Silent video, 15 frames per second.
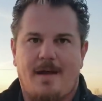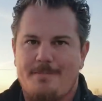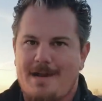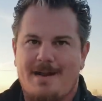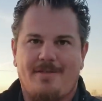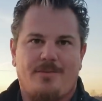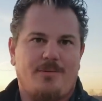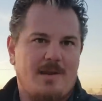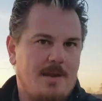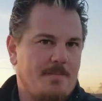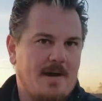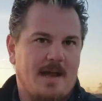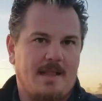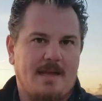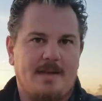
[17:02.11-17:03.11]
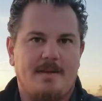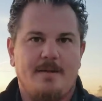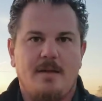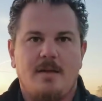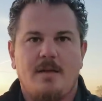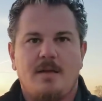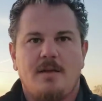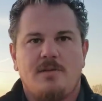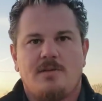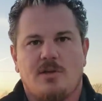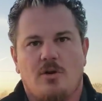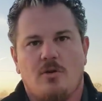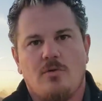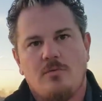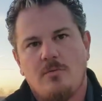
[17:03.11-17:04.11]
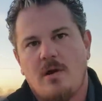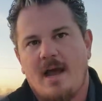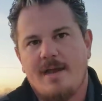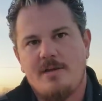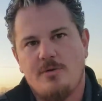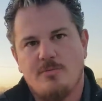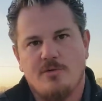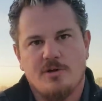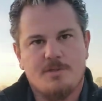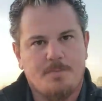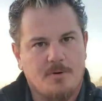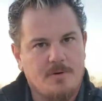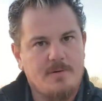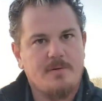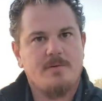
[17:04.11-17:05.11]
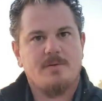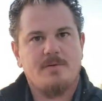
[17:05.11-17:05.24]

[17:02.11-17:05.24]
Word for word: I'm not a 3D pilot. So I do more sport,